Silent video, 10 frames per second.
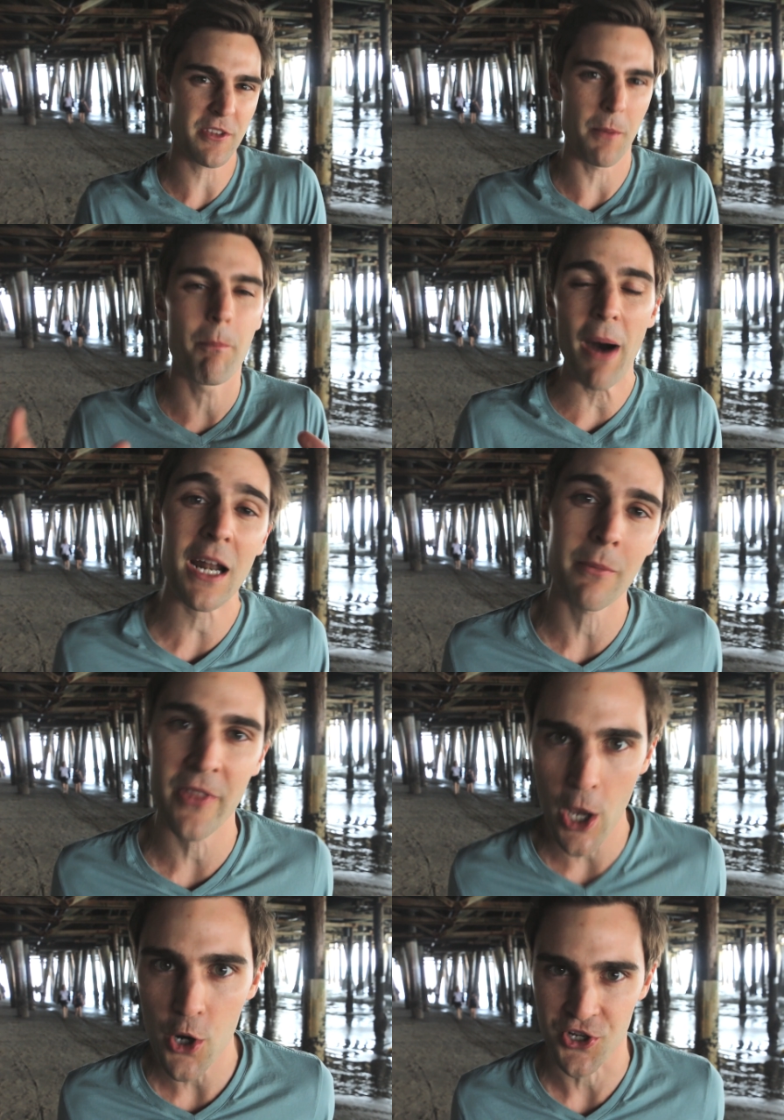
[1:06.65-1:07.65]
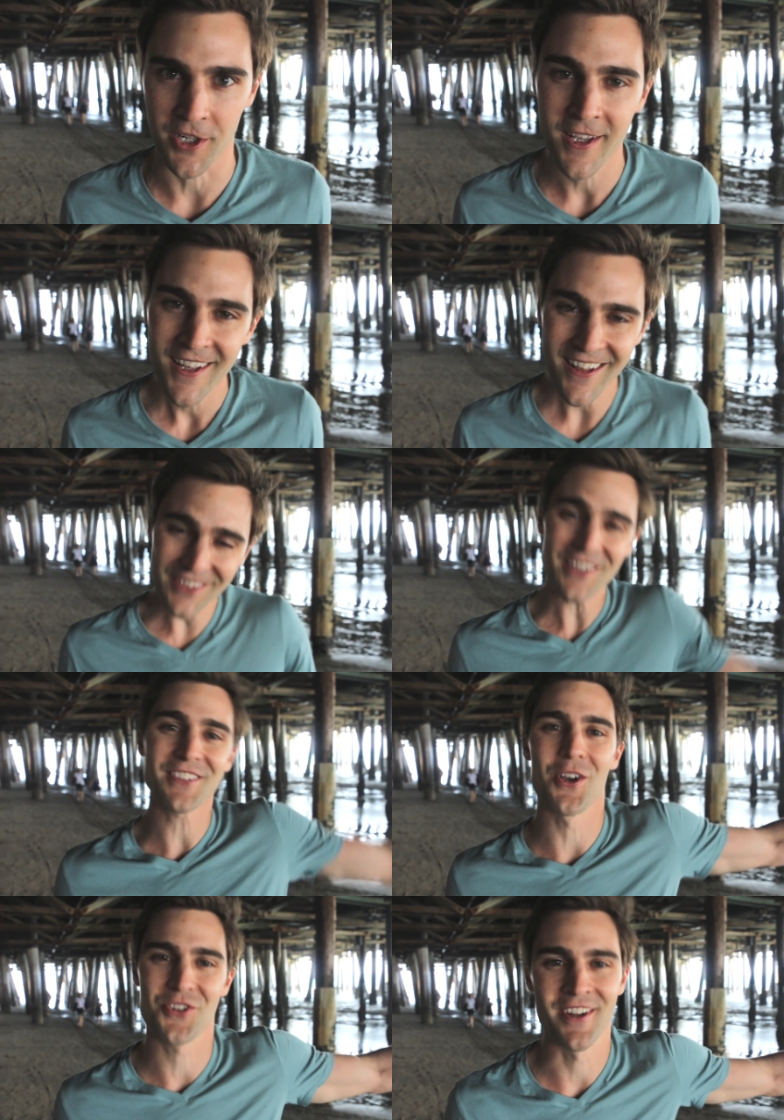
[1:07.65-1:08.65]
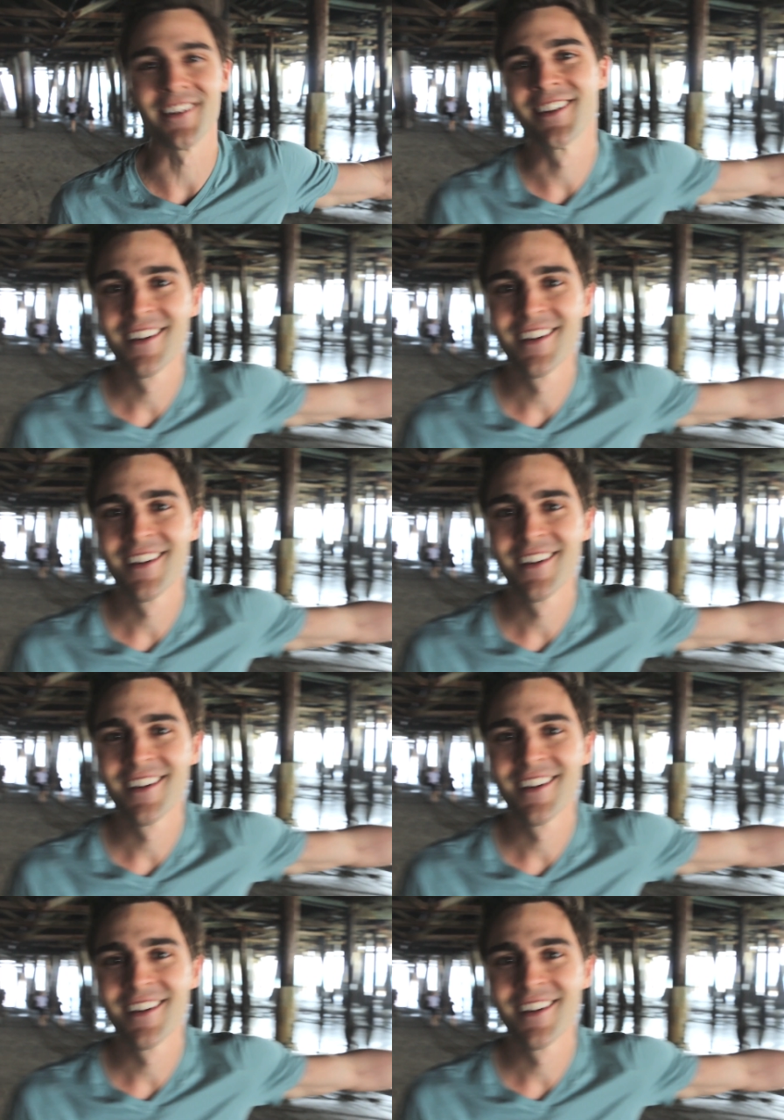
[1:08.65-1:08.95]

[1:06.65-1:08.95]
at the bottom of the ocean, like this ocean.